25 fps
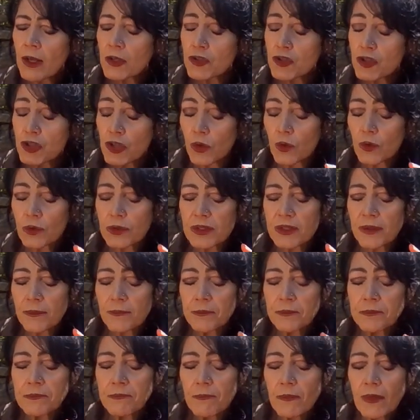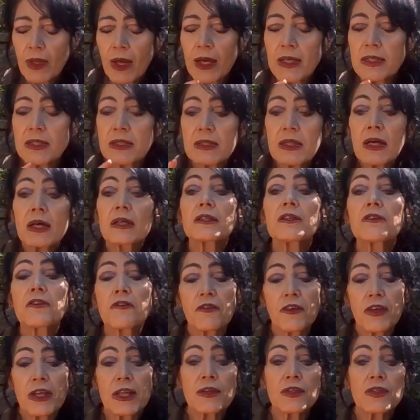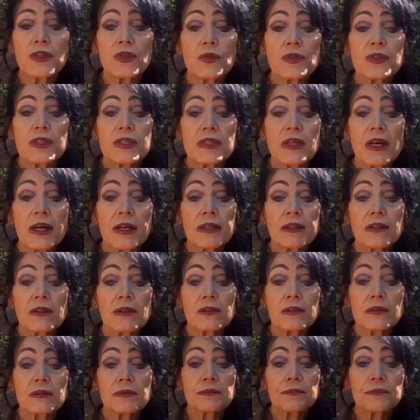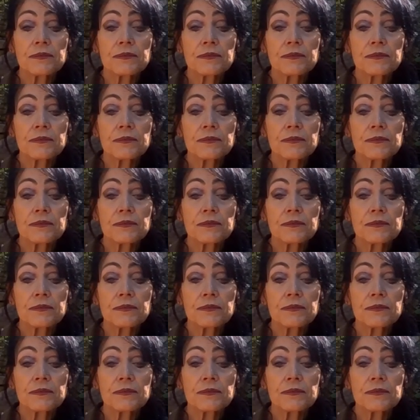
jolt, I started feeling suicidal.